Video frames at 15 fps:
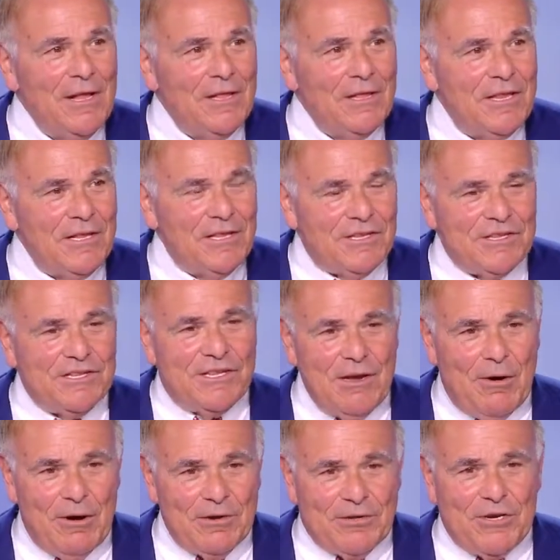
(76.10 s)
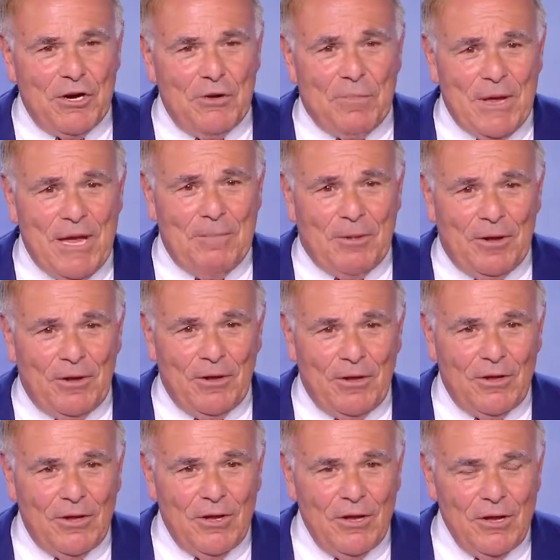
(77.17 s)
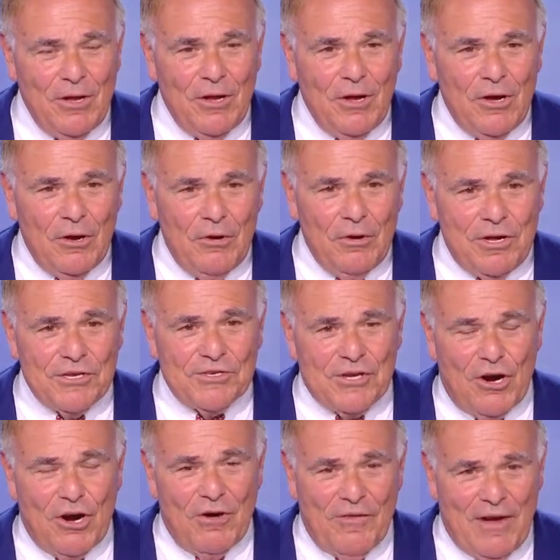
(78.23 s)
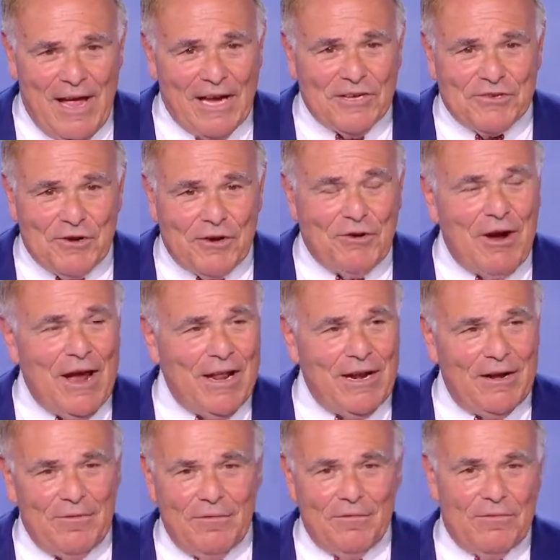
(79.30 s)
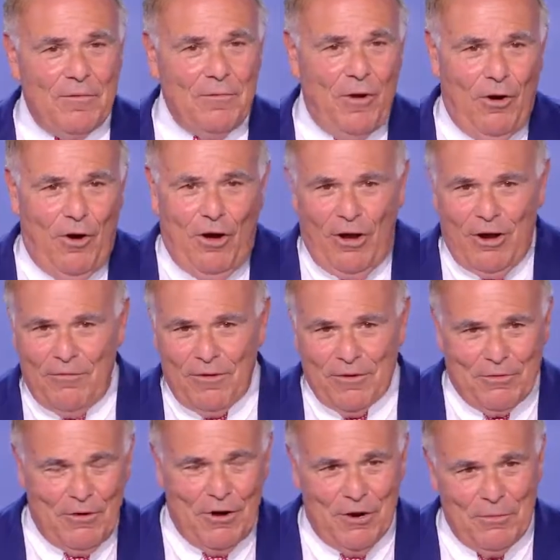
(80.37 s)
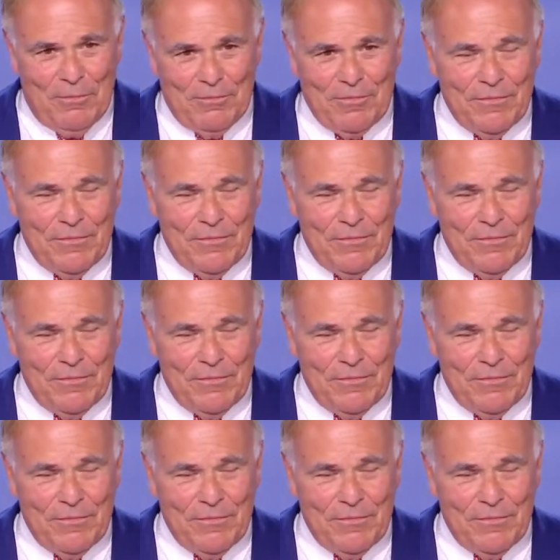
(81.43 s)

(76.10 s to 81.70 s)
that there are two people who deserve extra credit from all of the group.